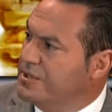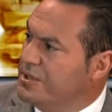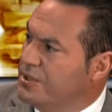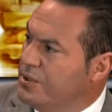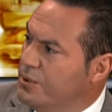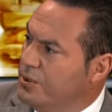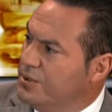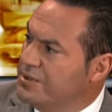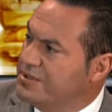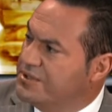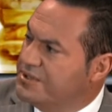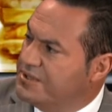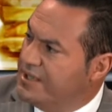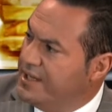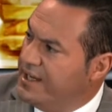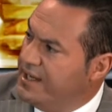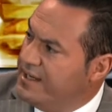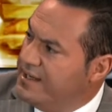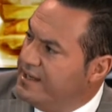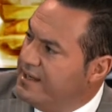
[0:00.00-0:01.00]
the court
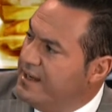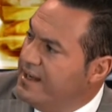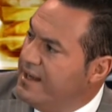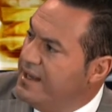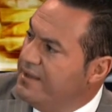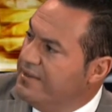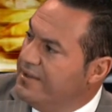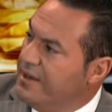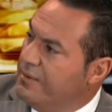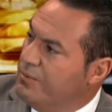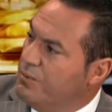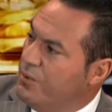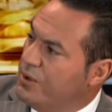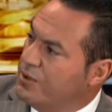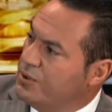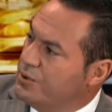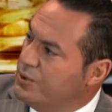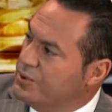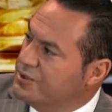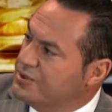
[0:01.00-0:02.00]
said that
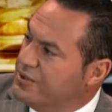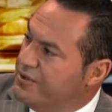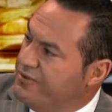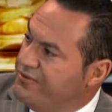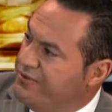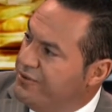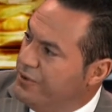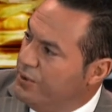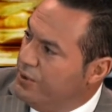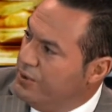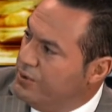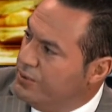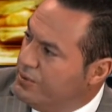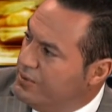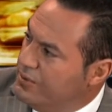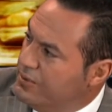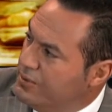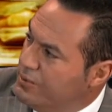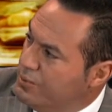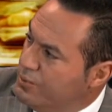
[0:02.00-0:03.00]
what caused the
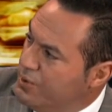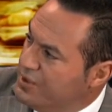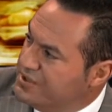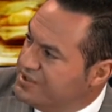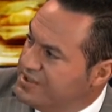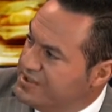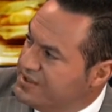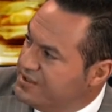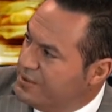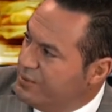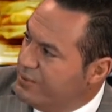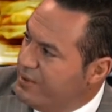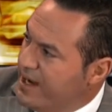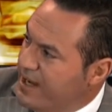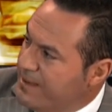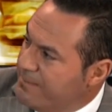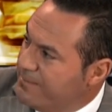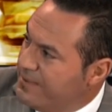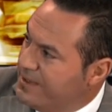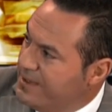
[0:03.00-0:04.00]
fall wasn't the ramp.